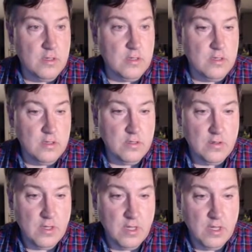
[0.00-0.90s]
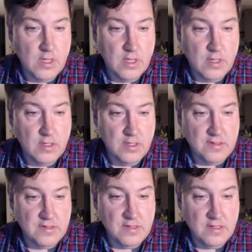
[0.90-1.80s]
Okay, let's
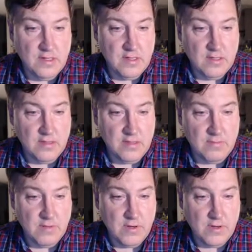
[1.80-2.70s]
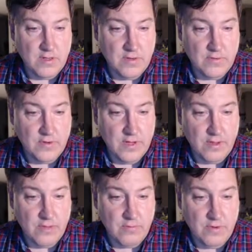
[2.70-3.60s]
see. Smart
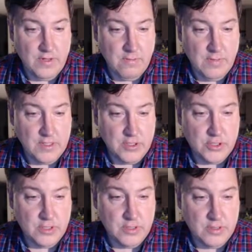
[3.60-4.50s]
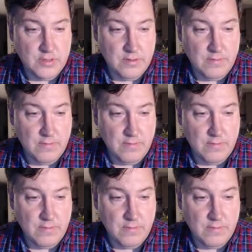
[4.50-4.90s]
contract, 3-dimension,